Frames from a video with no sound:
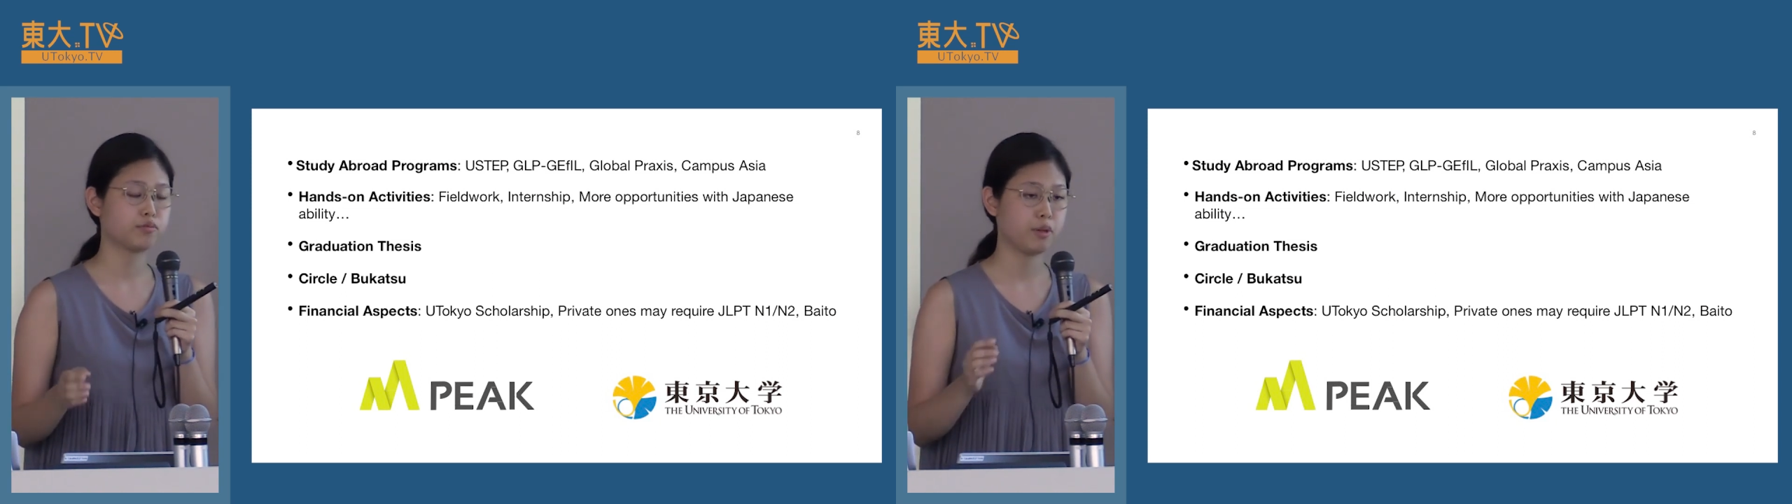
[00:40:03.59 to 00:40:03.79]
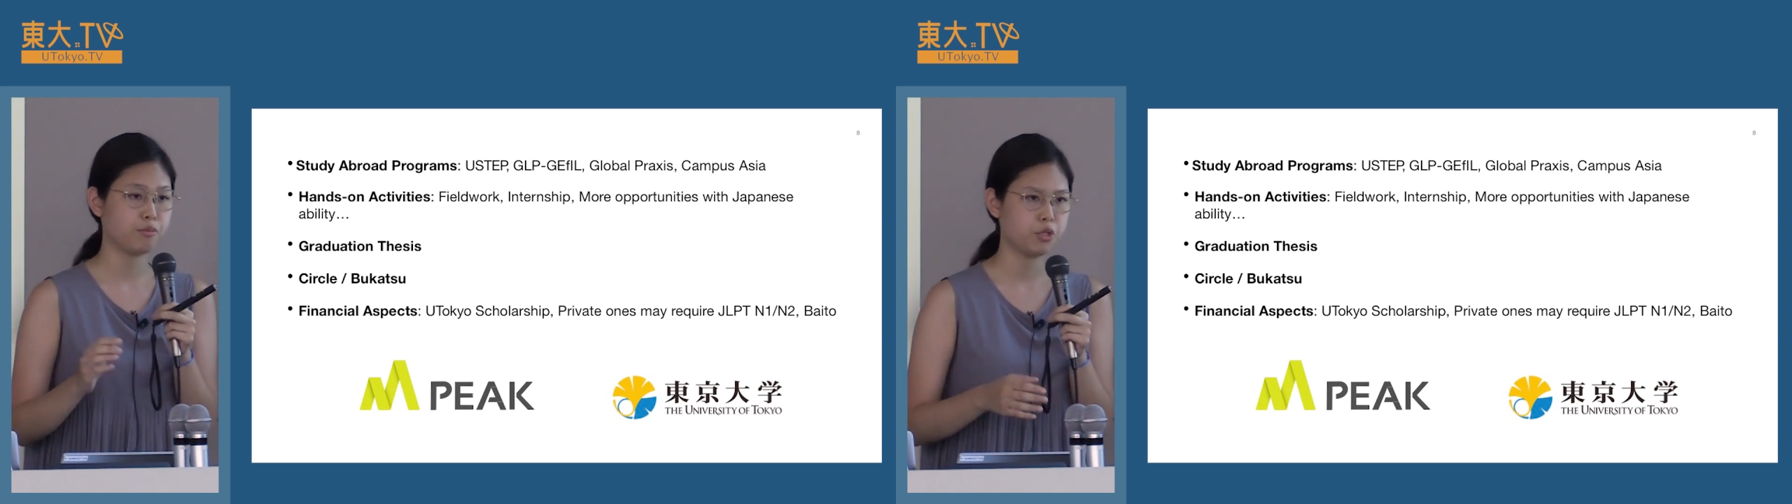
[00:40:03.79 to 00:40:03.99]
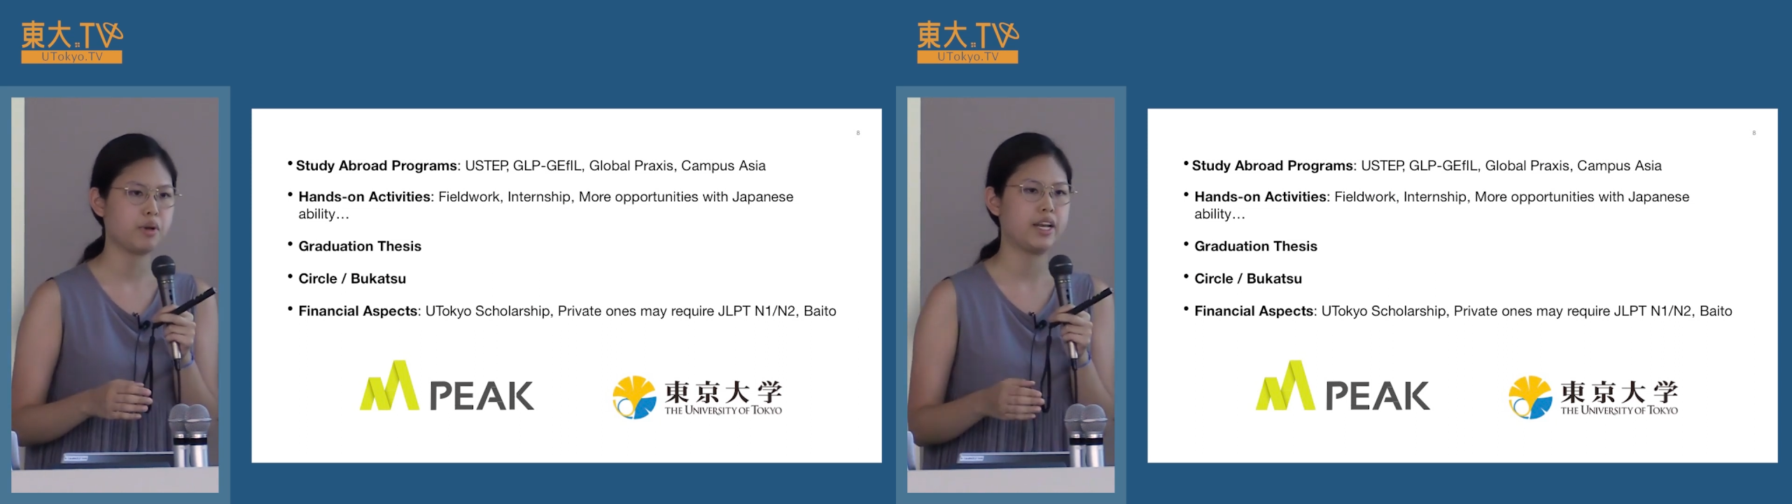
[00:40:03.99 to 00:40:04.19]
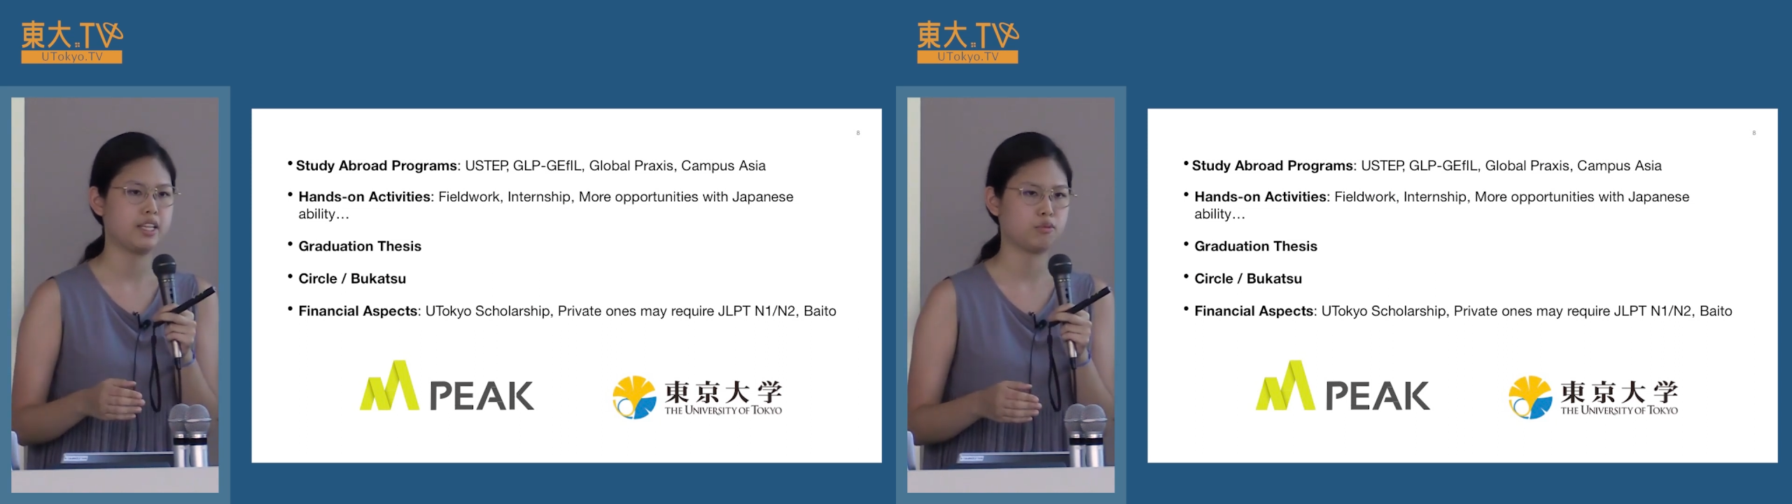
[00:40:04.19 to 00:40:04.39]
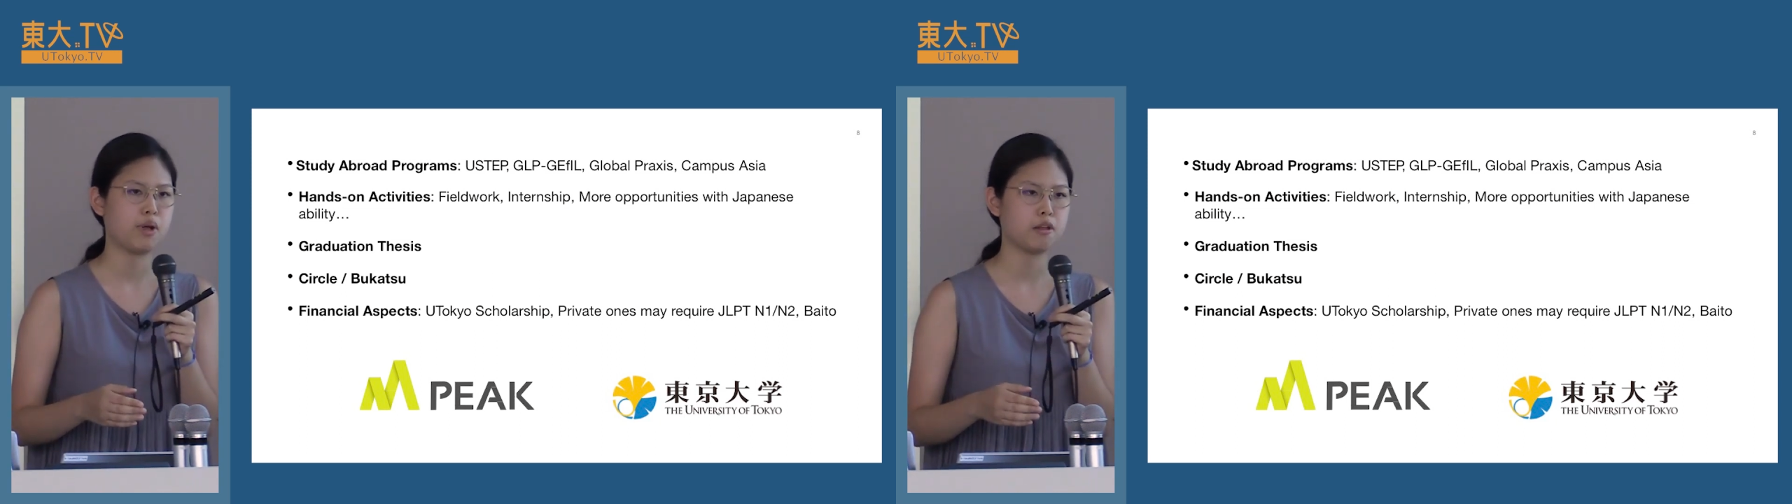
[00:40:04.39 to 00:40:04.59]
from UN
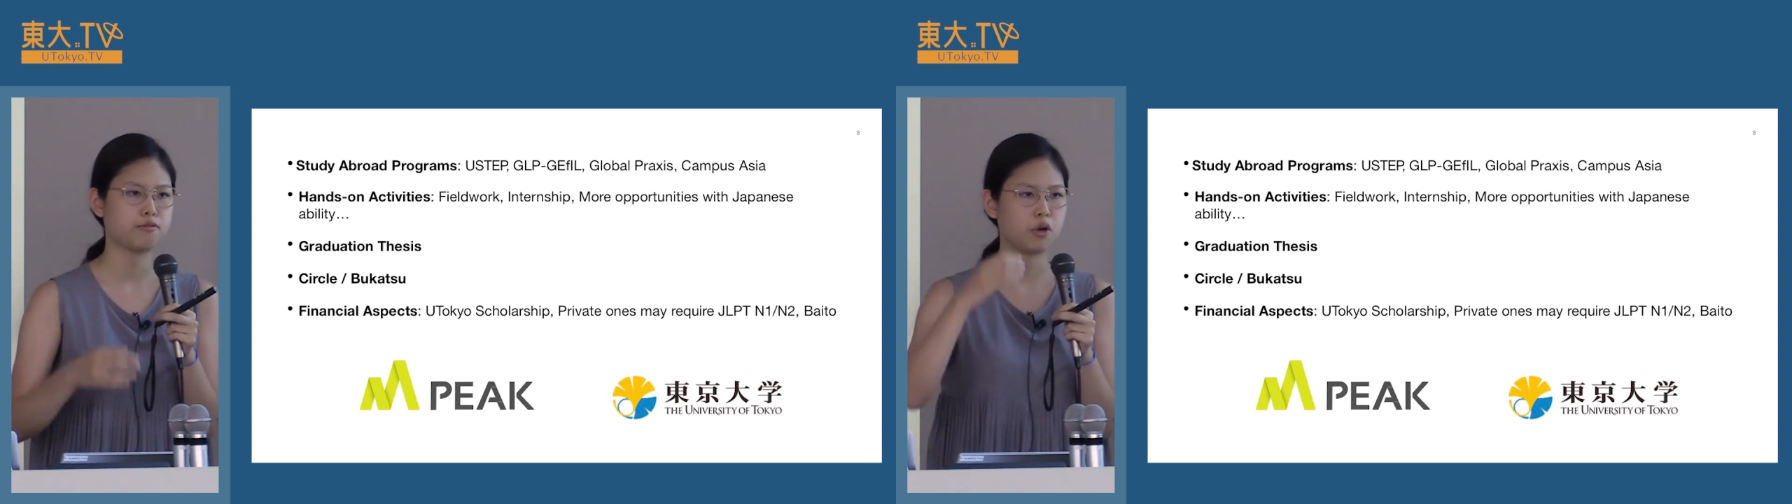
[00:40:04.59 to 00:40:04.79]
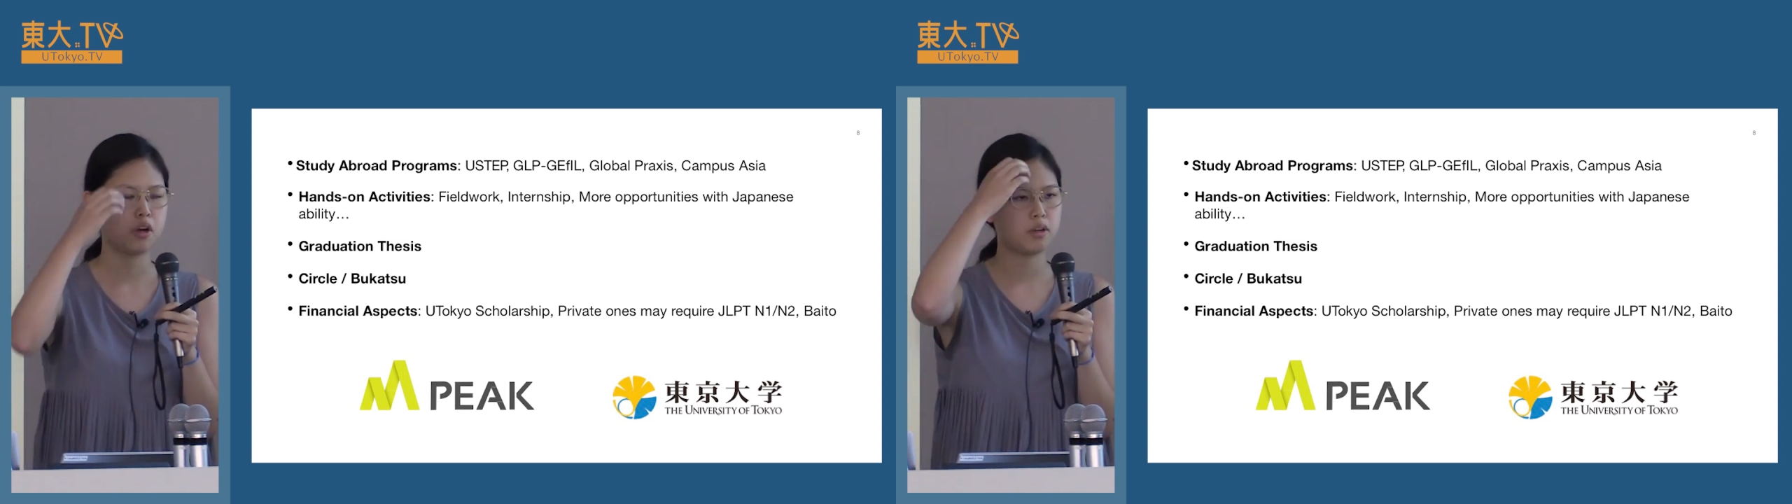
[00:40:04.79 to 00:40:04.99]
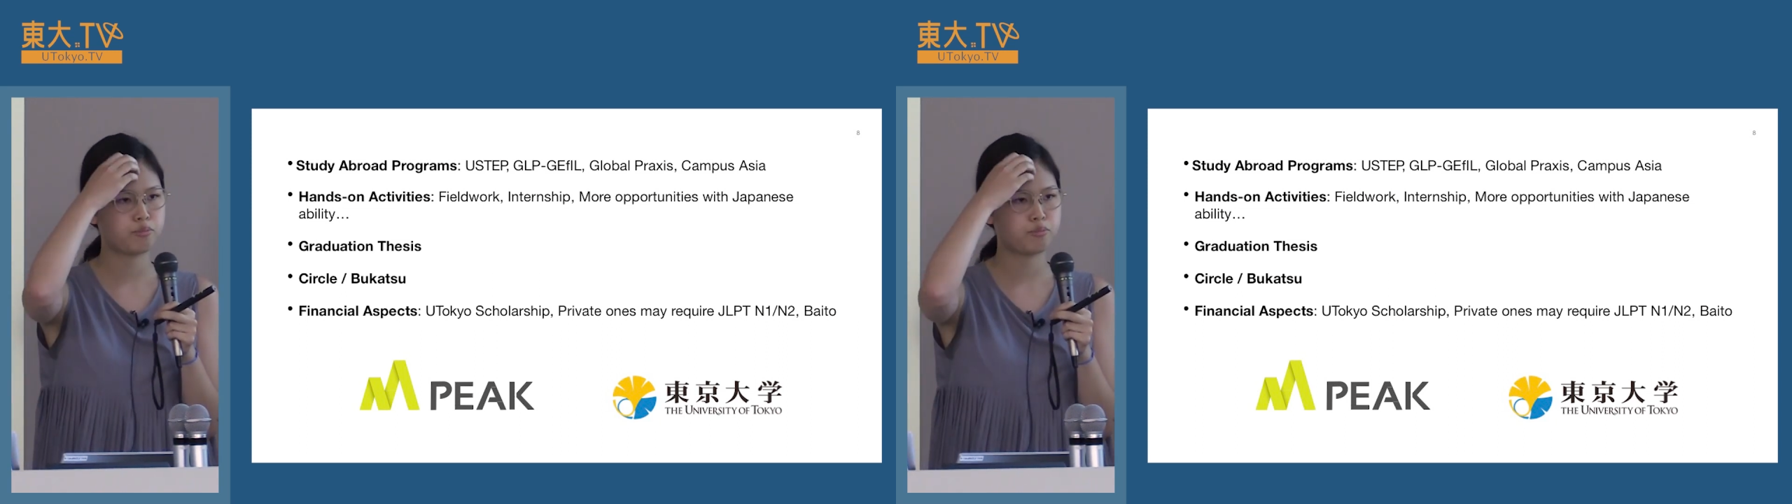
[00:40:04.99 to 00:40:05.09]
as well for